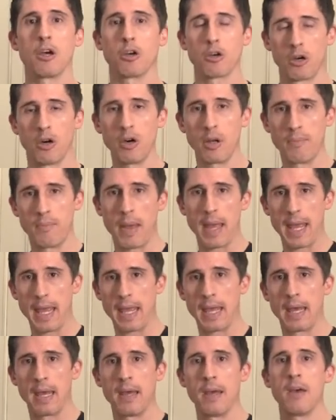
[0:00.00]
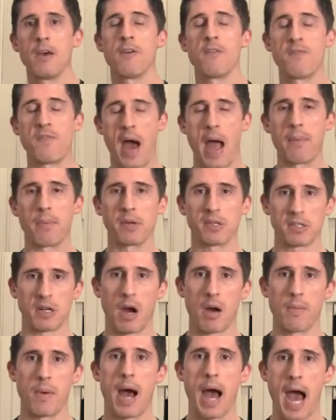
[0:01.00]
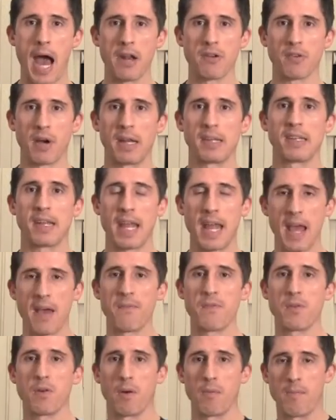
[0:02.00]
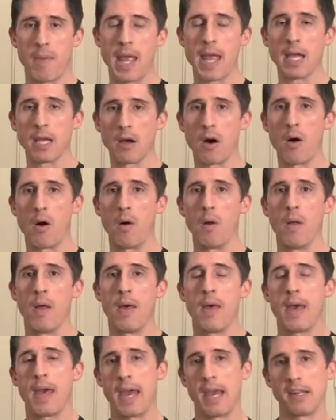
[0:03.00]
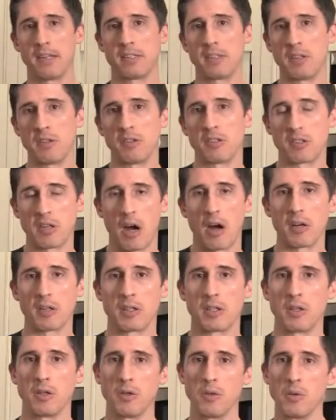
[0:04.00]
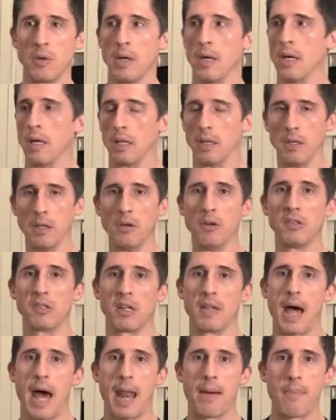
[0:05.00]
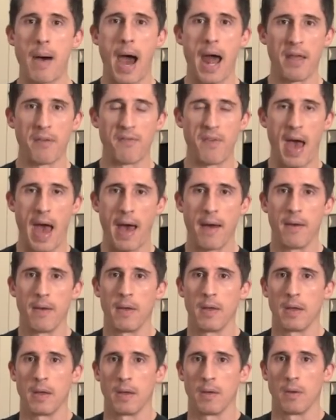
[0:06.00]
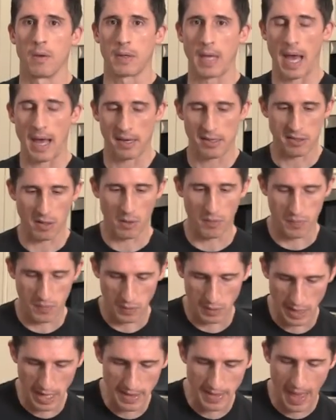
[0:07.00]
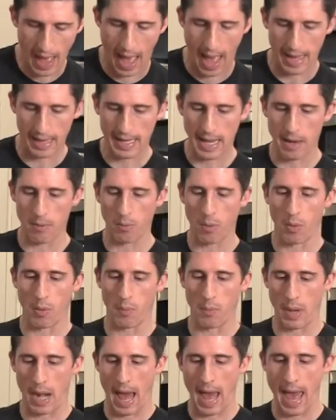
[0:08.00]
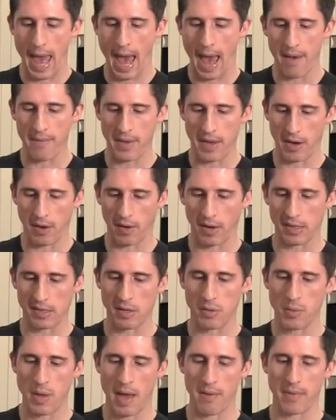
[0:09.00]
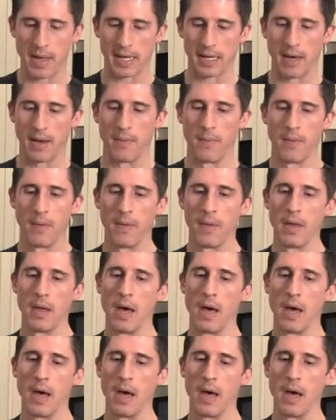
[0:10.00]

could be fibrous carbohydrates if your main goal is to start to lose a lot of body fat. Okay, so if you did that, again, well, what I have here is we have like a,